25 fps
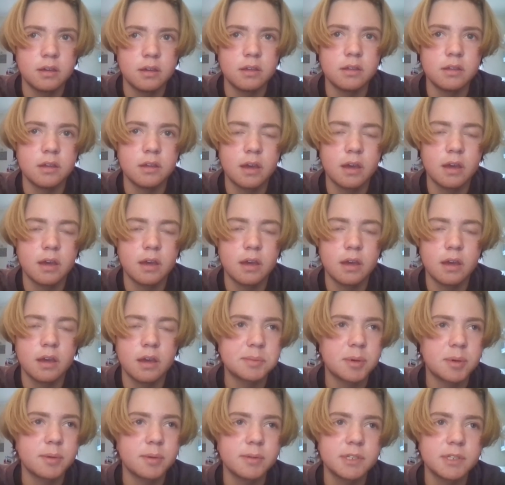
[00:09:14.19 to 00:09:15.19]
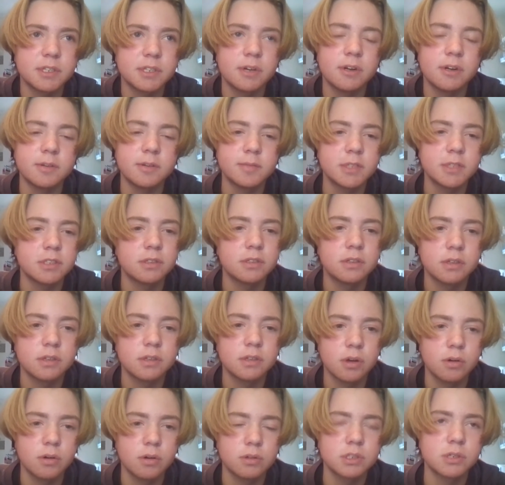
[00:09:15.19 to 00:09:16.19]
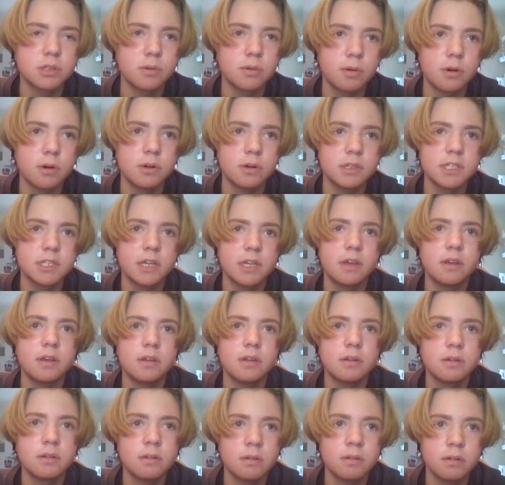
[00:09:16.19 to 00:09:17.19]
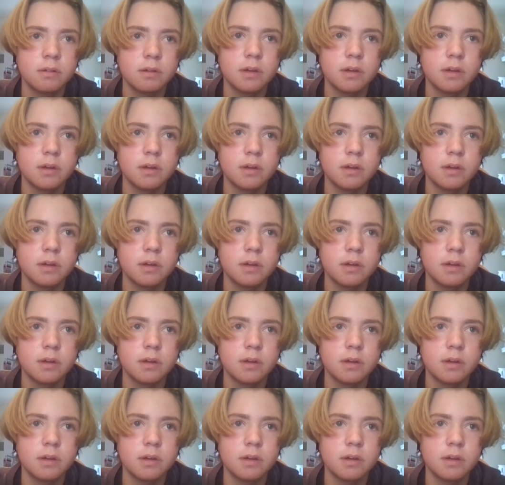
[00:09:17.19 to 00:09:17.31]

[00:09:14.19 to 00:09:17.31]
yeah, it's probably time to go into quarantine.